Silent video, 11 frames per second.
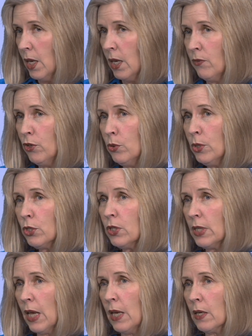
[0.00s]
If you were to
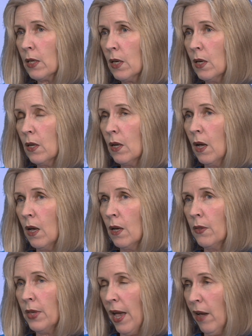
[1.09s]
take
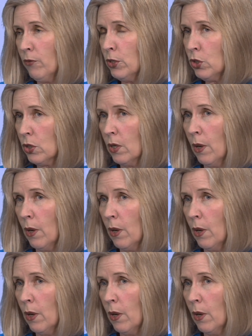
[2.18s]
the average